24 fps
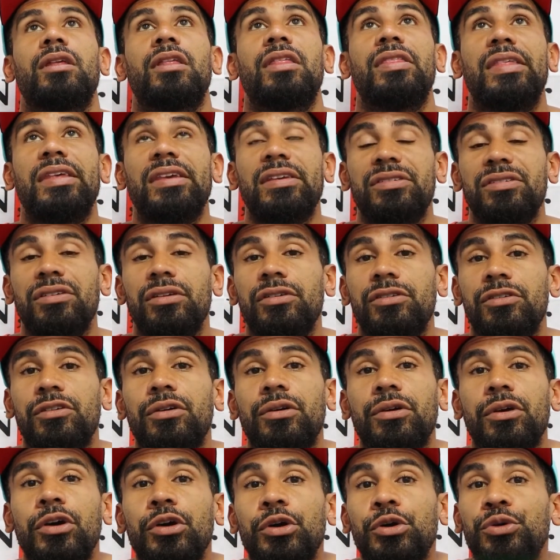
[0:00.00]
This is
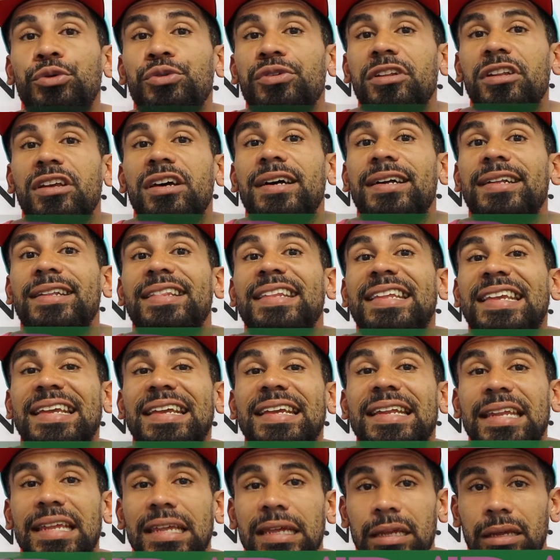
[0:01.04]
your
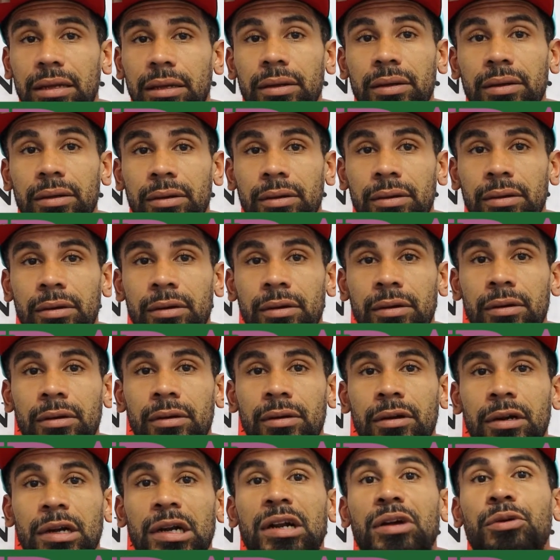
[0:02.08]
Kundalini.
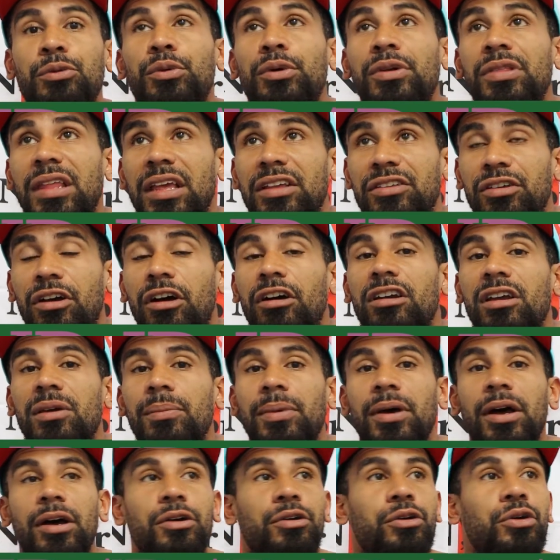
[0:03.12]
When they talk
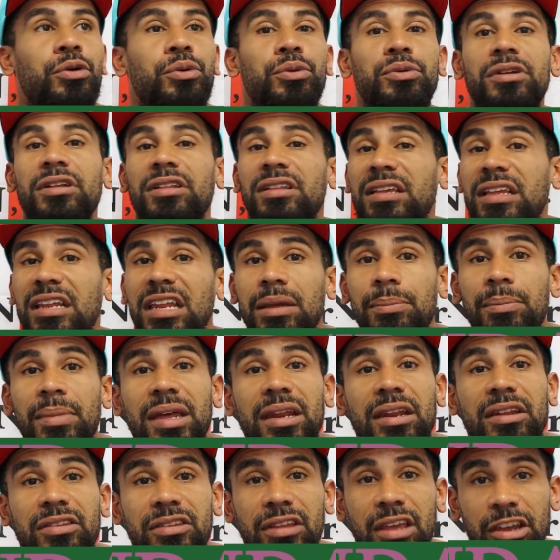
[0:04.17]
about Kundalini
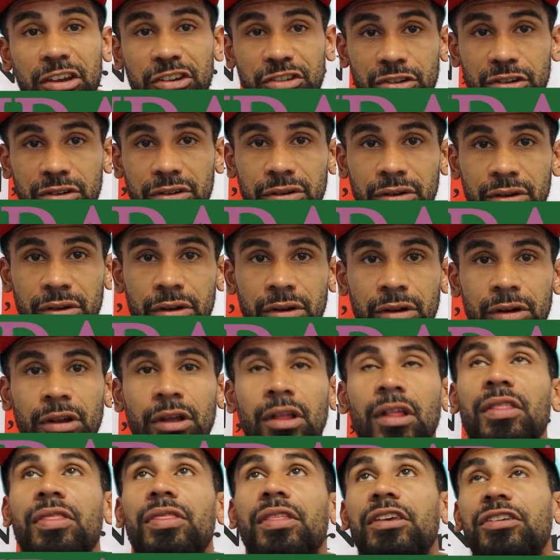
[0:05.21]
meditation,
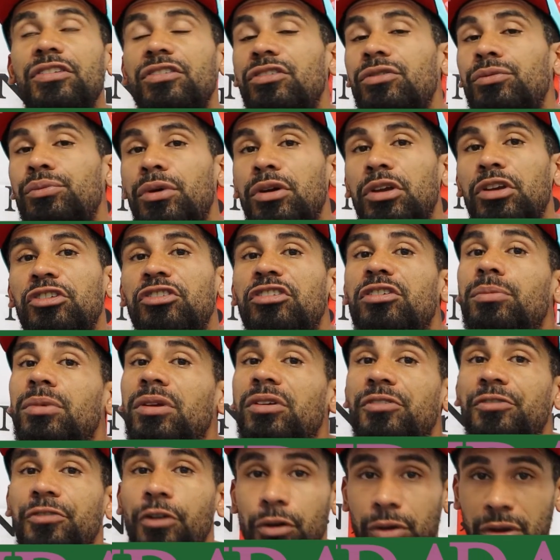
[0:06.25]
this is what you should
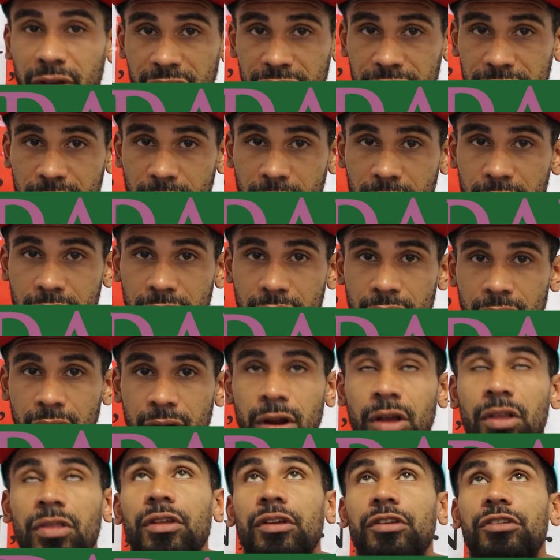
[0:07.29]
be focused on.
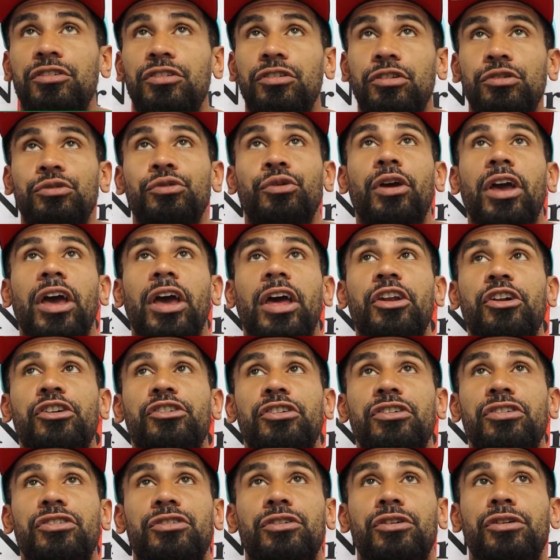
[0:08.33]
The two
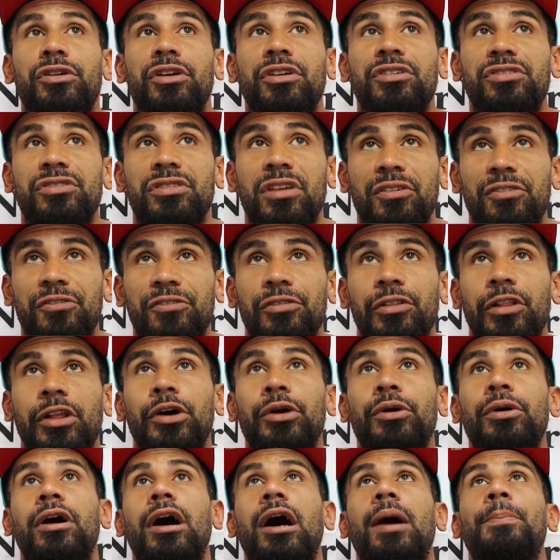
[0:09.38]
energy circuits that
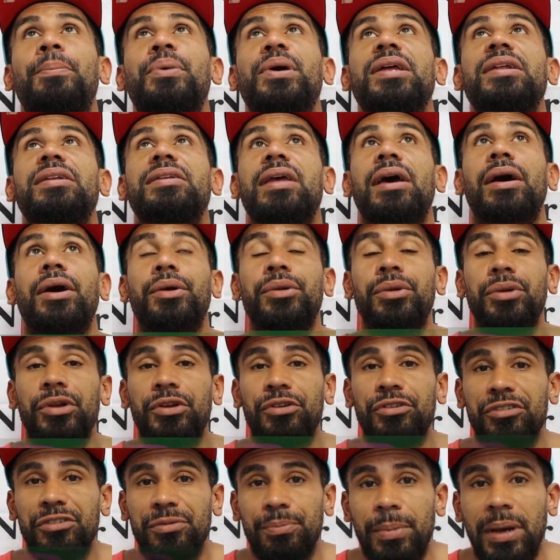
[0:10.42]
flow up and down
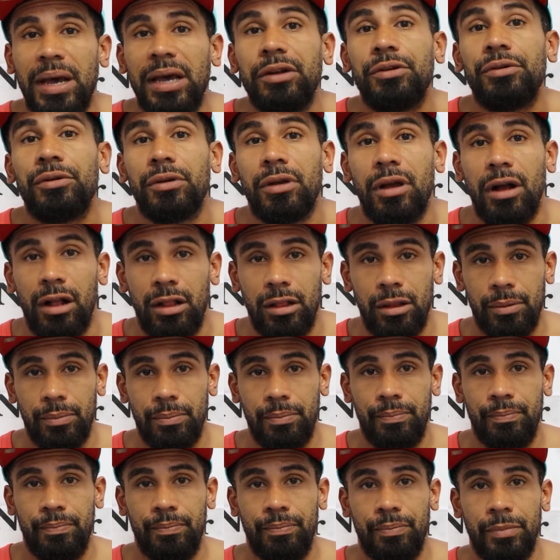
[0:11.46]
your spinal
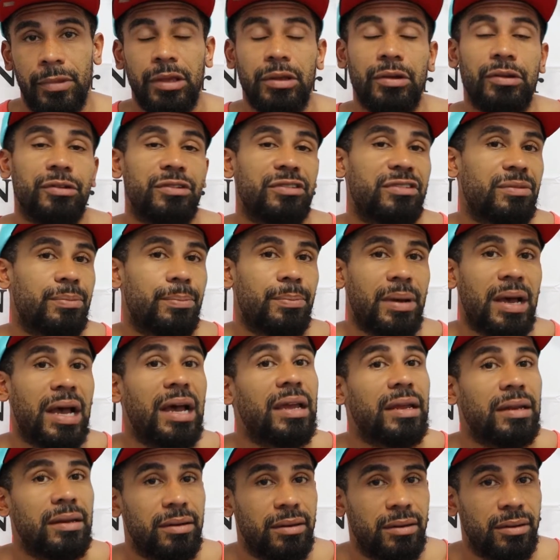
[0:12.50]
column, your
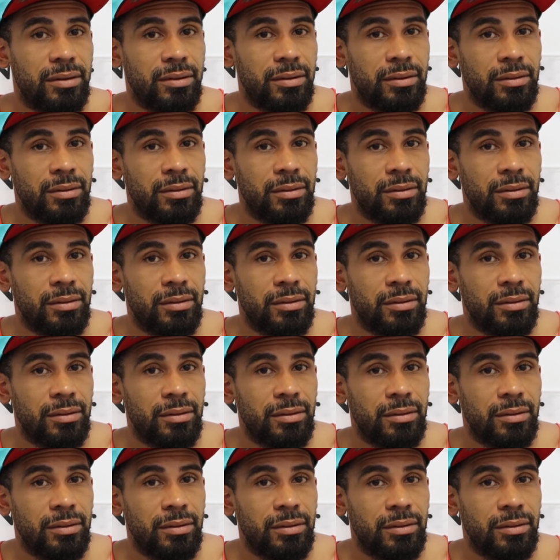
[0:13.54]
spine.